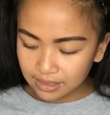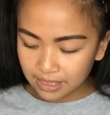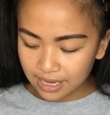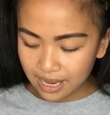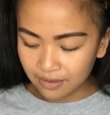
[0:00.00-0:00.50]

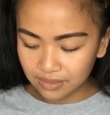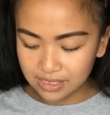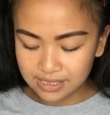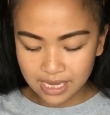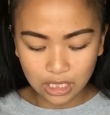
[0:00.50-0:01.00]
That I have
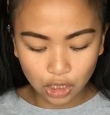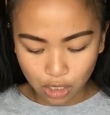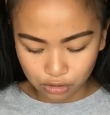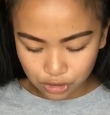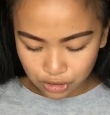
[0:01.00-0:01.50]
is a
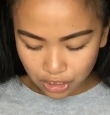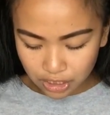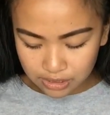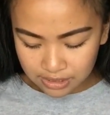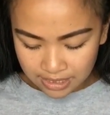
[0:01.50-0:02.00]
long
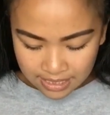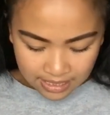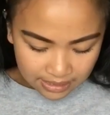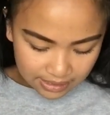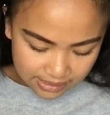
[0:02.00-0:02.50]
skirt.
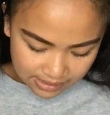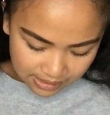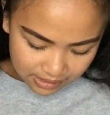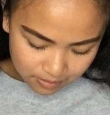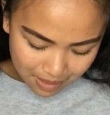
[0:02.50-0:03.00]
This
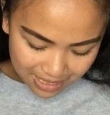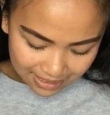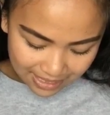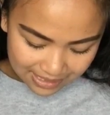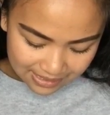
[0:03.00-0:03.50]
is by
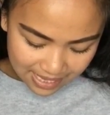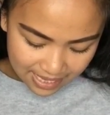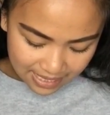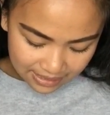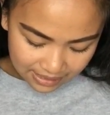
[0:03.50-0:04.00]
Lands
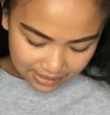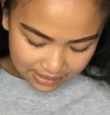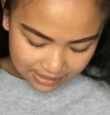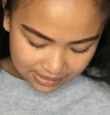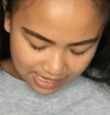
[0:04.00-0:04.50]
End
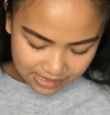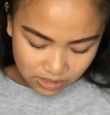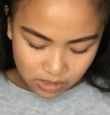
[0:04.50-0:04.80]
in a size